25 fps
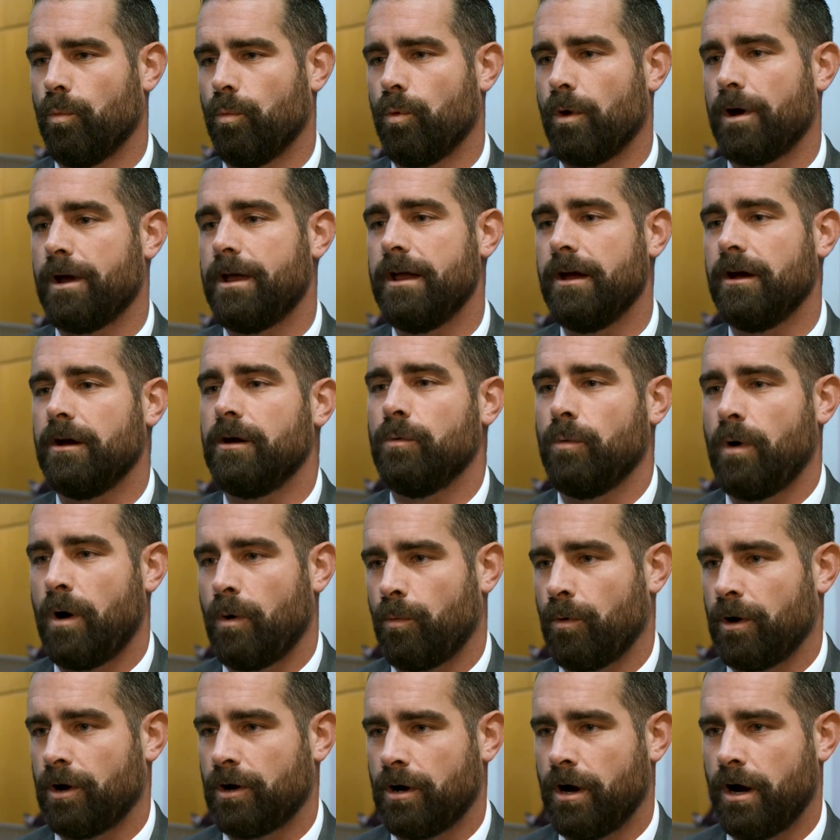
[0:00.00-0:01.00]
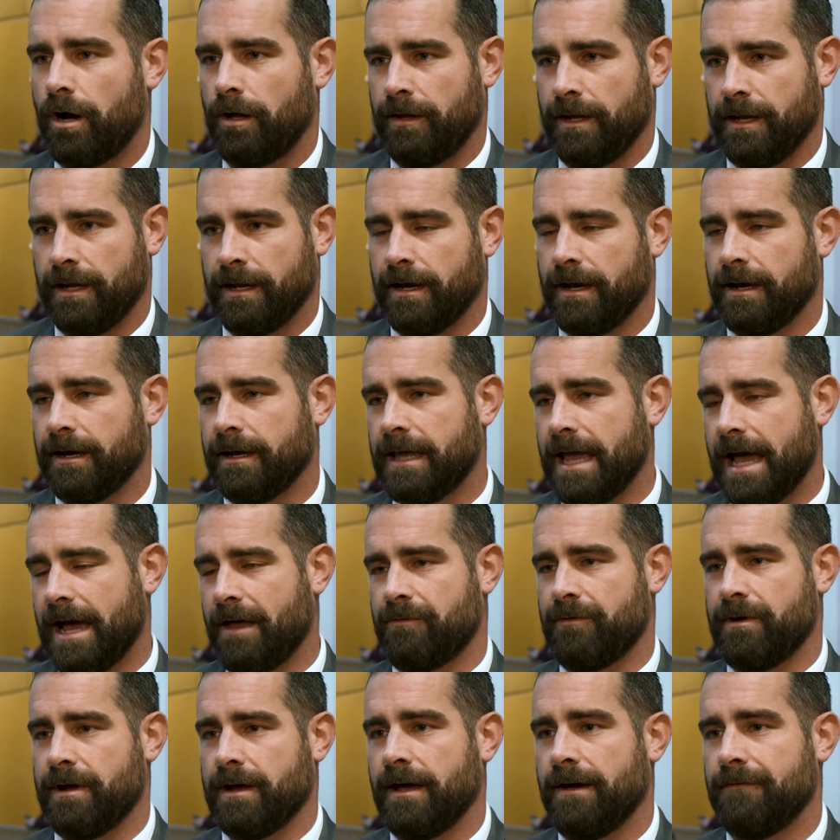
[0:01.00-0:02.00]
We're here at what we're calling a
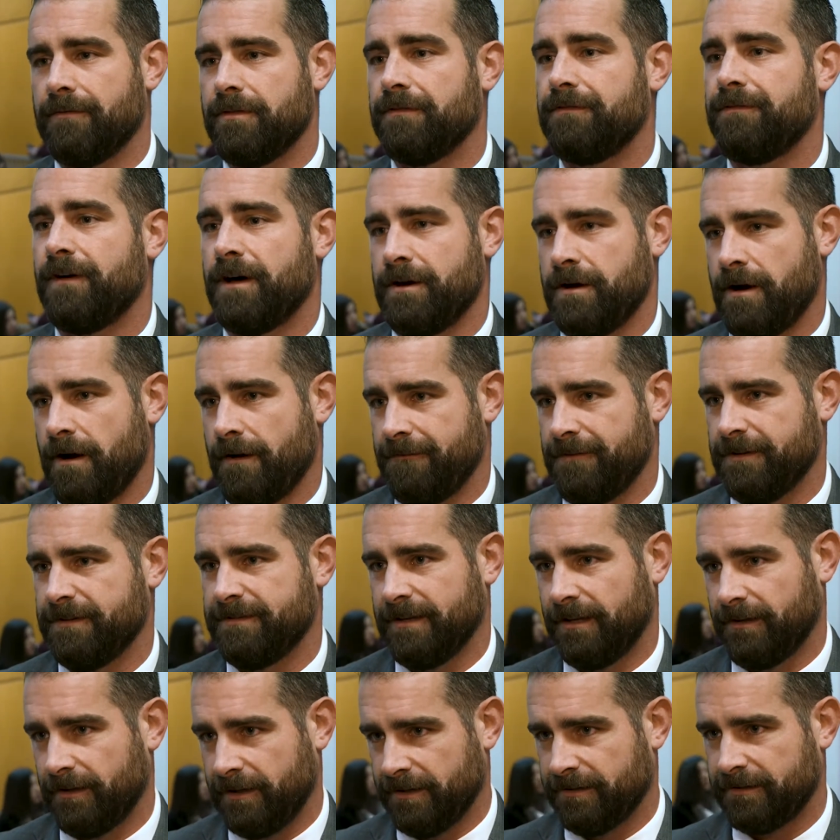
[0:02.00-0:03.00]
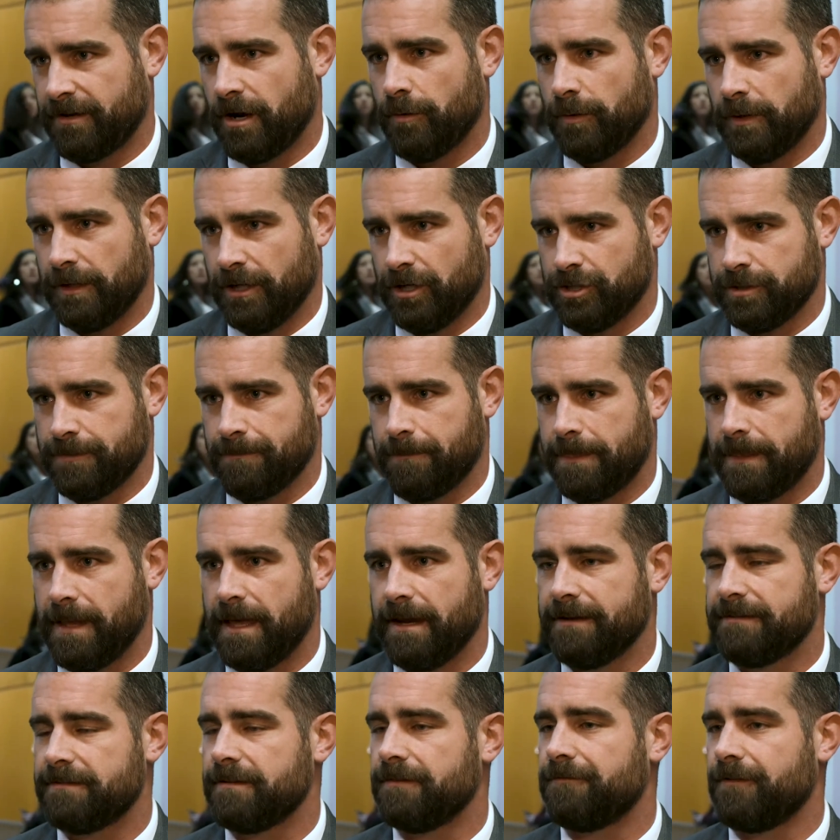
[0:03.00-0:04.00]
gathering of the Fund Our Facilities Coalition,
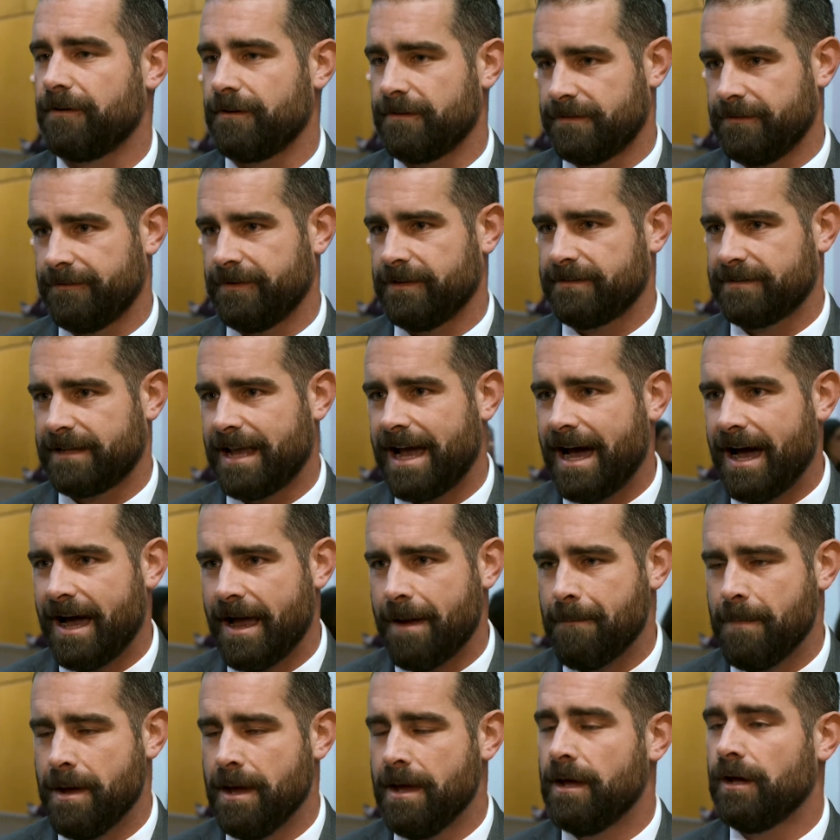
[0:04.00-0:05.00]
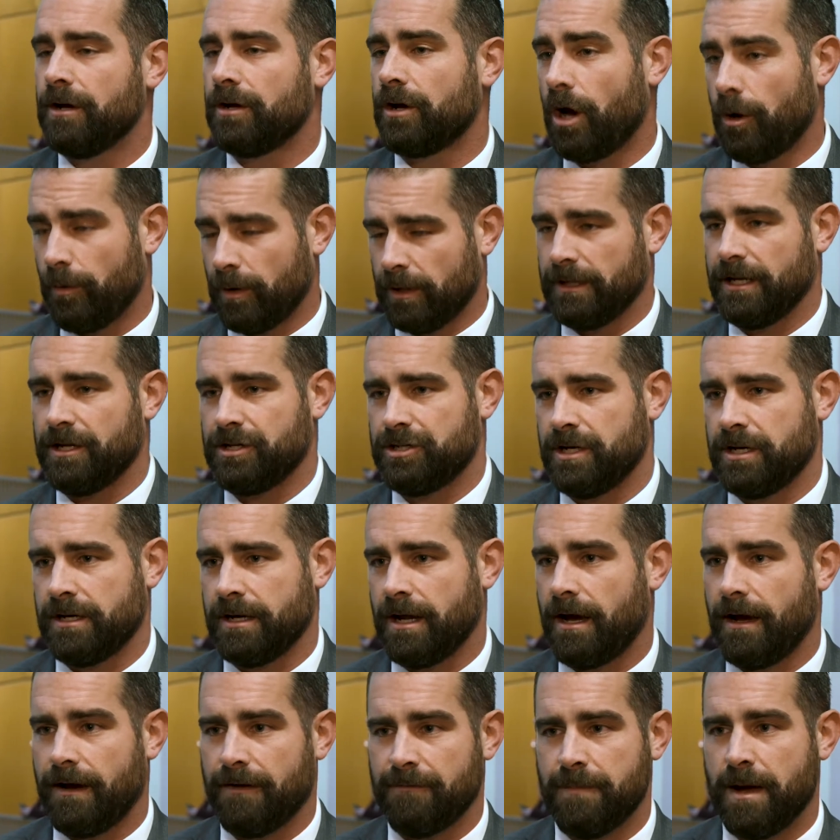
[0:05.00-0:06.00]
and it's a first of its kind
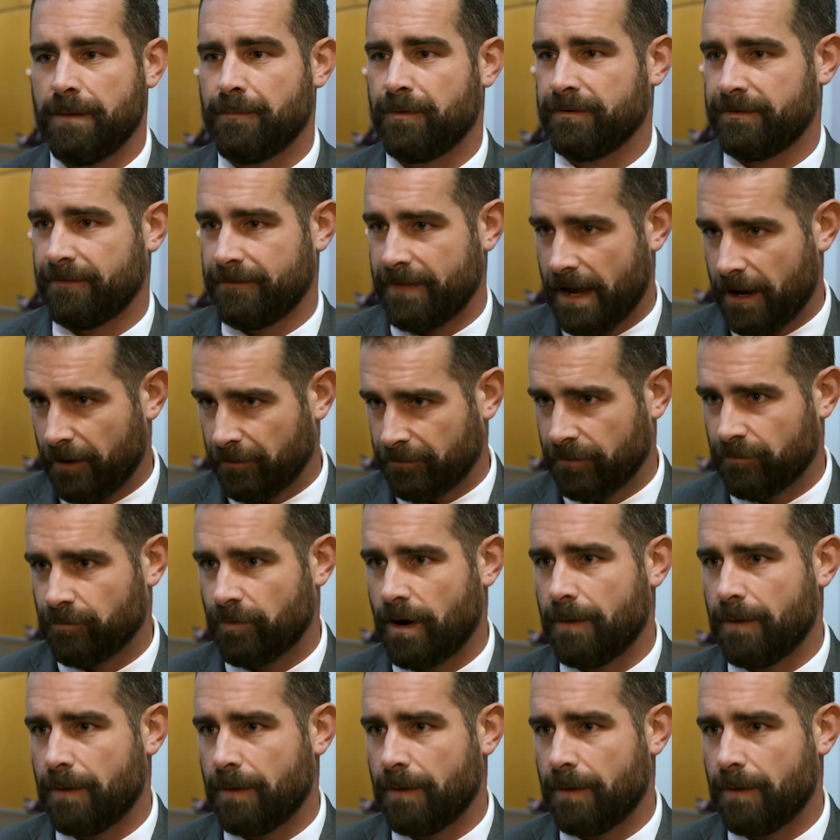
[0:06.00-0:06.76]
coalition of members of the House of